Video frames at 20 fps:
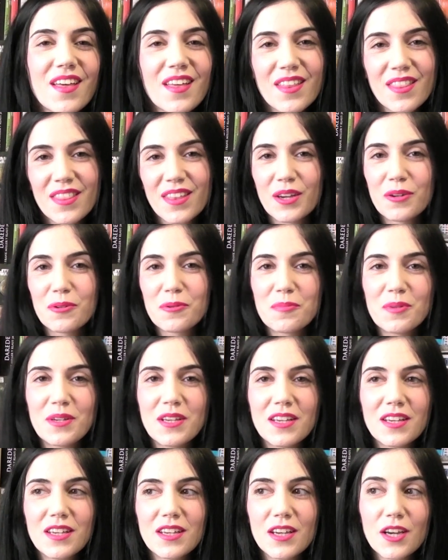they could
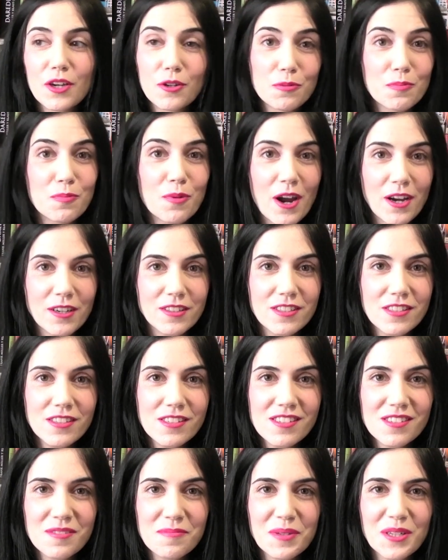be a good
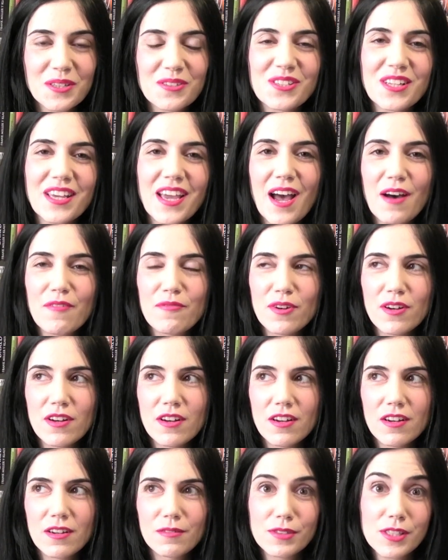practice because they have
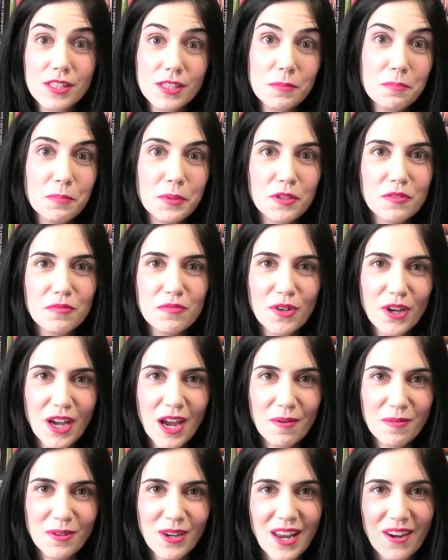a simple
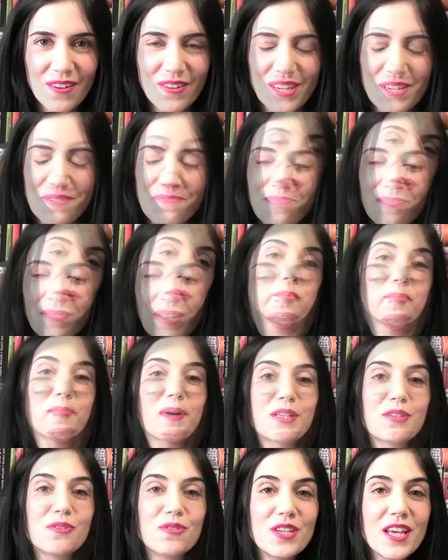vocabulary.
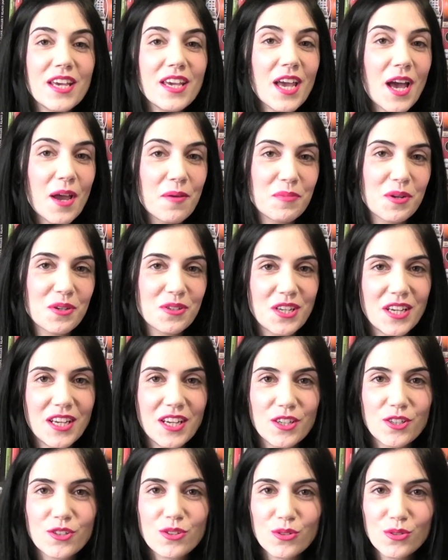But today I'm not
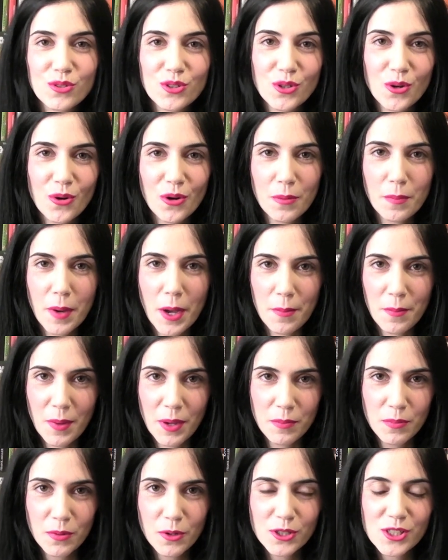here to talk about
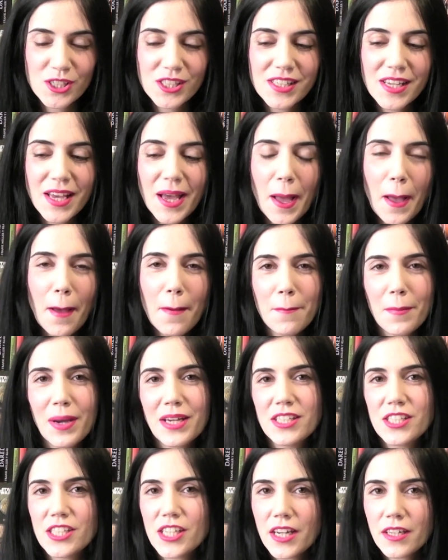my books.
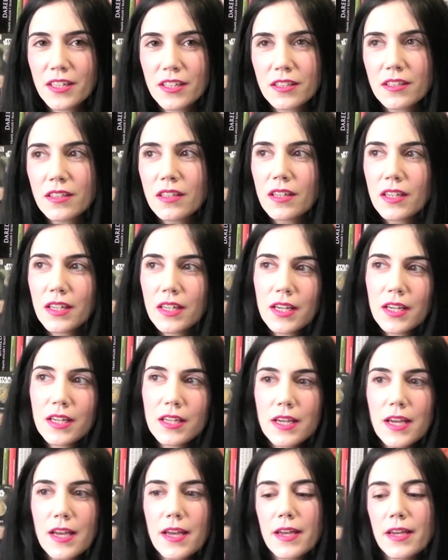My channel
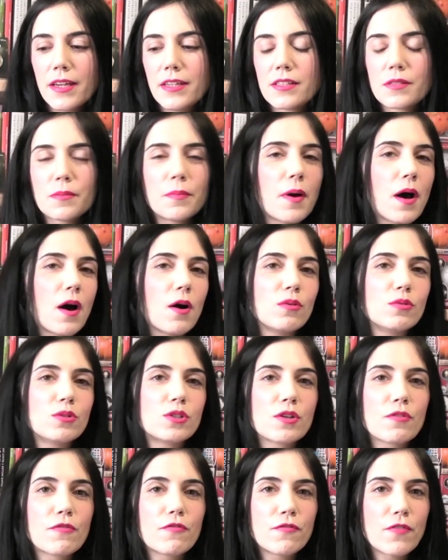is
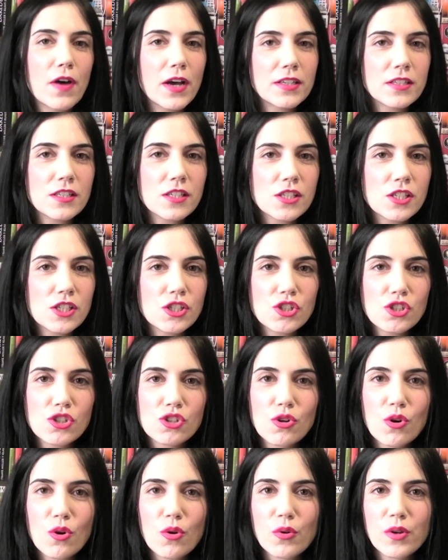about fantasy
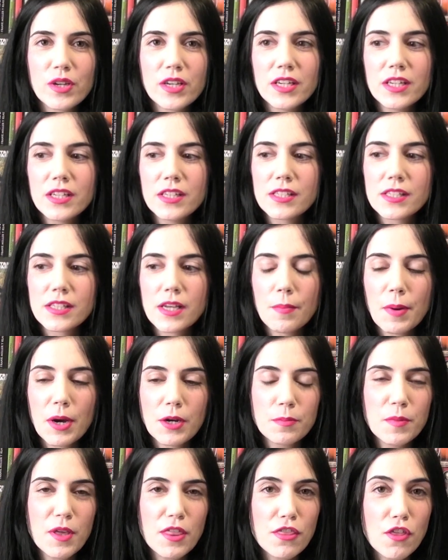stories,
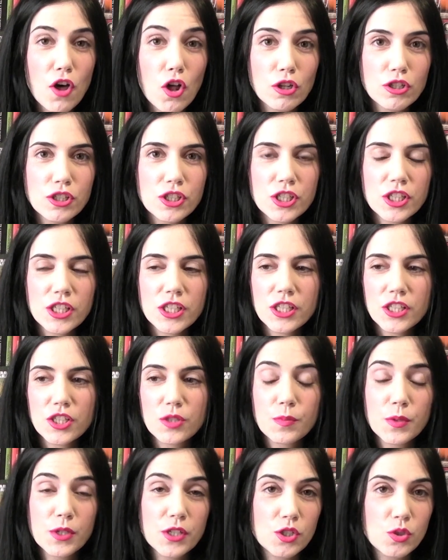about mythology,
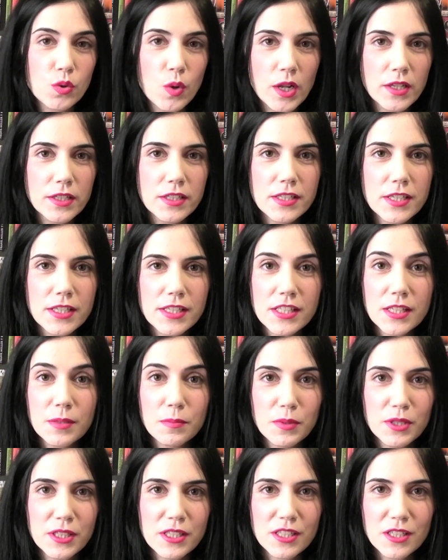spirituality,
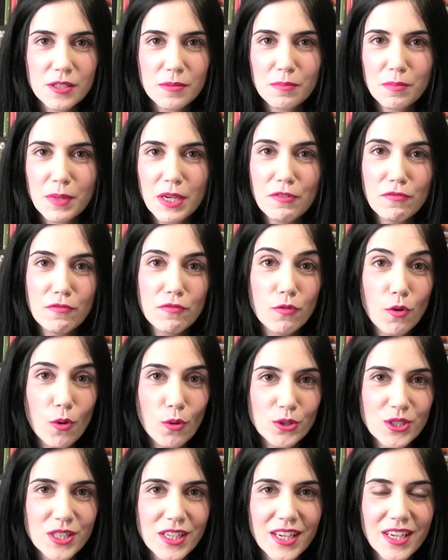symbolism in
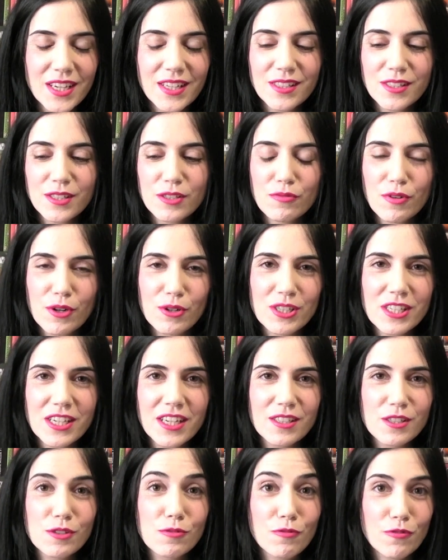folk tales, fairy
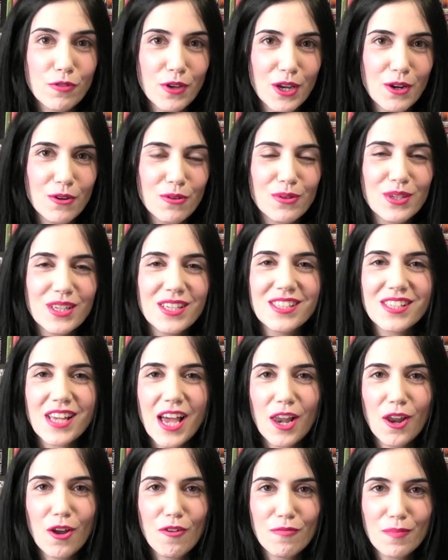tales, fairies.
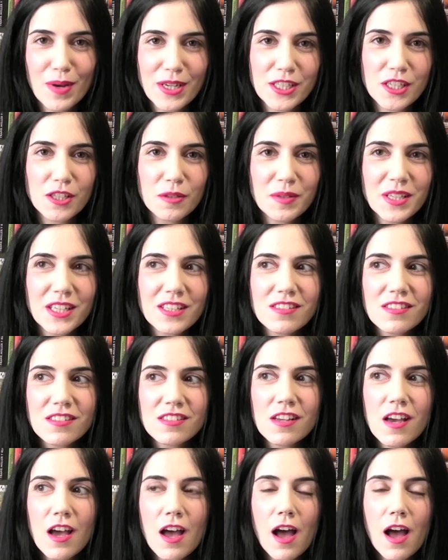I love magical beings.